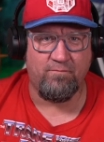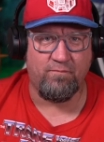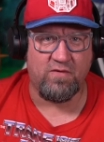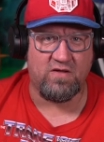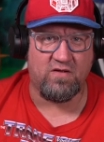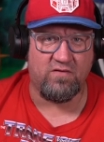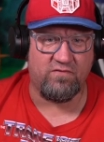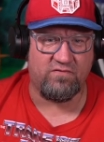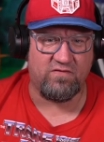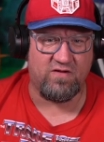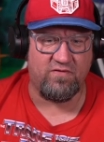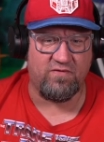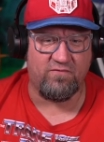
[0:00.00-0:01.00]
Because
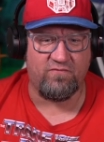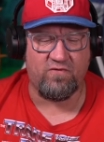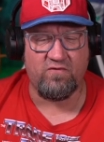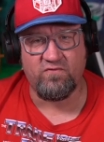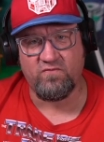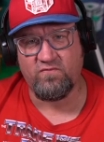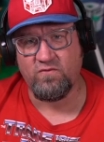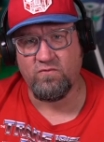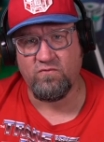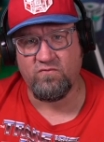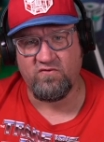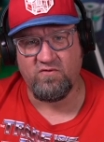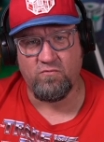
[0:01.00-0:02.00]
the first few
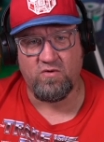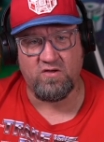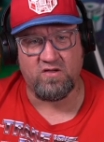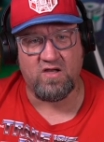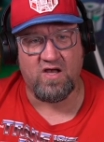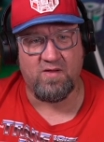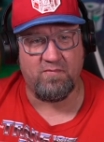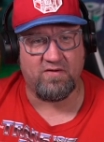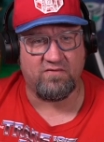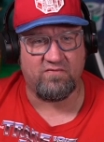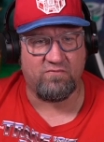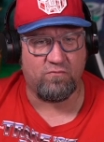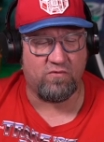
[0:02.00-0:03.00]
G1
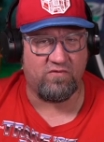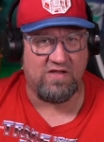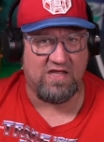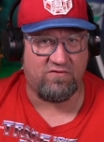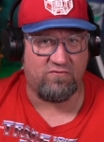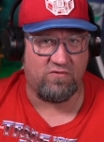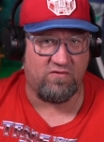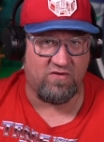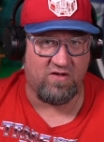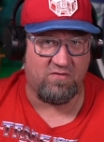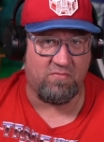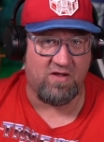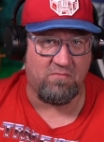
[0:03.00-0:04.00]
comics were actually
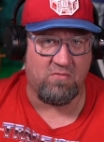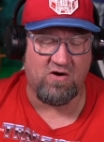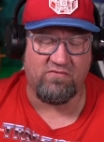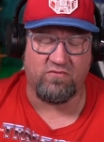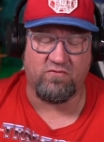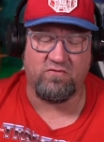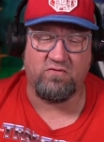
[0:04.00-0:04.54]
done by Marvel.